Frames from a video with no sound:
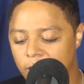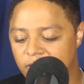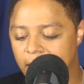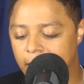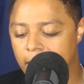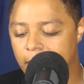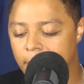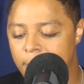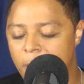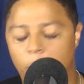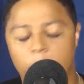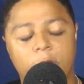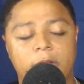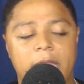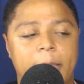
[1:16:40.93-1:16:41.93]
he's like, my
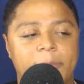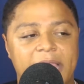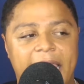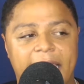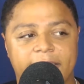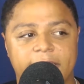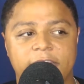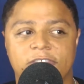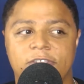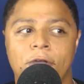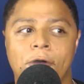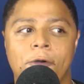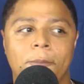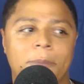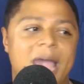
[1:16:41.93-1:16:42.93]
real name's Anthony
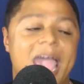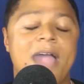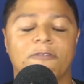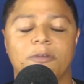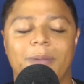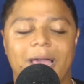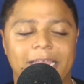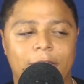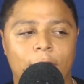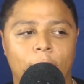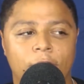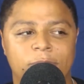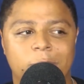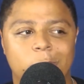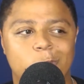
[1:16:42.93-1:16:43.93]
Stone, but everybody
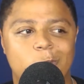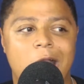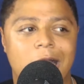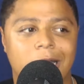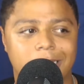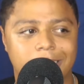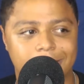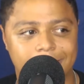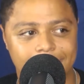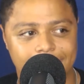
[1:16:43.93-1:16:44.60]
calls me Rock.